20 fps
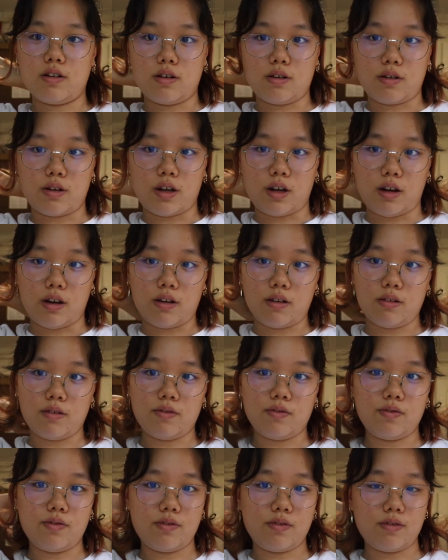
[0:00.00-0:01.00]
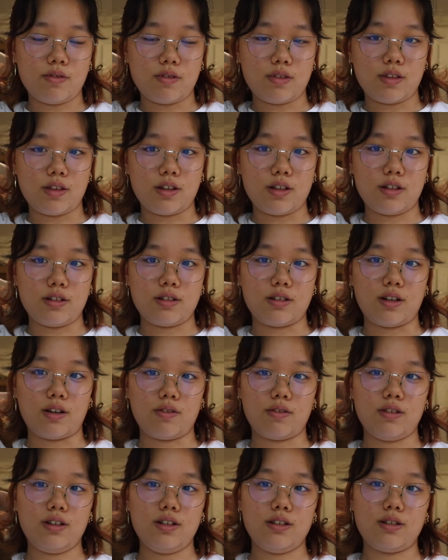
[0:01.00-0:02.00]
Okay, there's
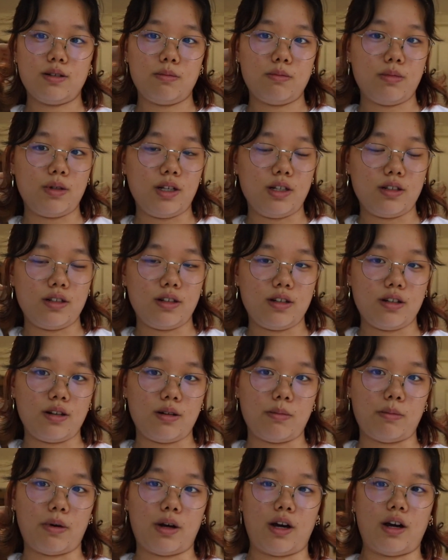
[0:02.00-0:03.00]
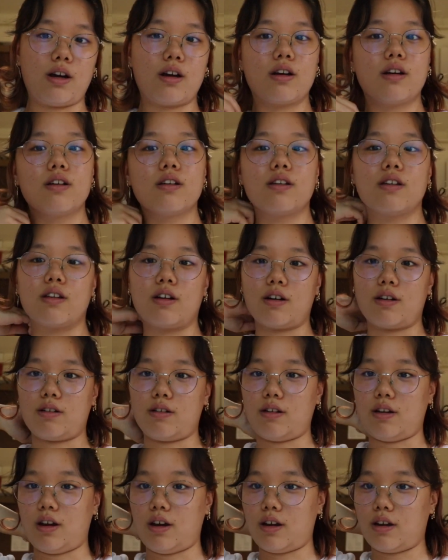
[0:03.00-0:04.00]
definitely some pieces in the back that are
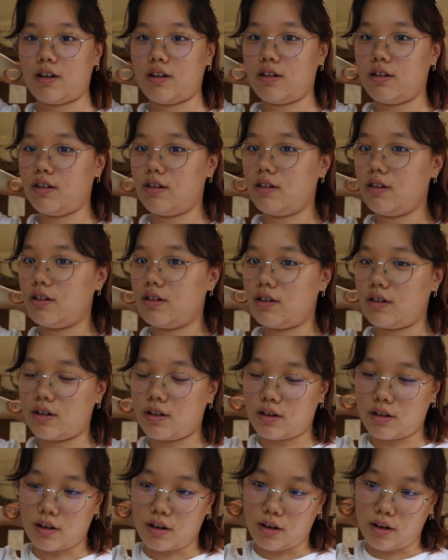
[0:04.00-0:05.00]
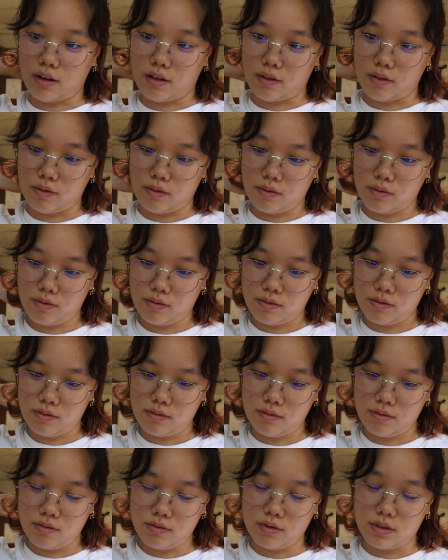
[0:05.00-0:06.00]
like kind of
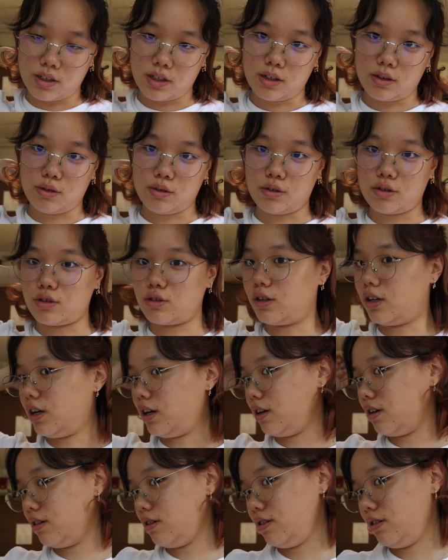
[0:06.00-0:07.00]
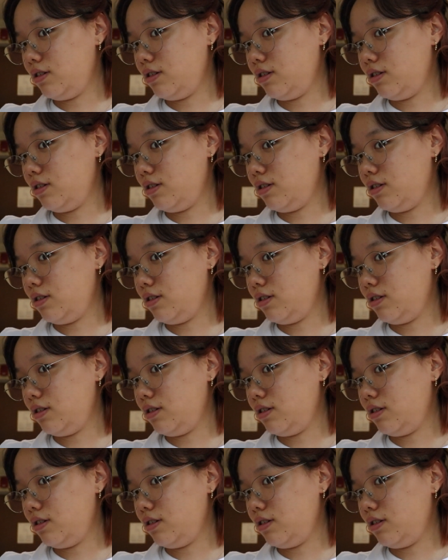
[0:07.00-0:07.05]
still straight.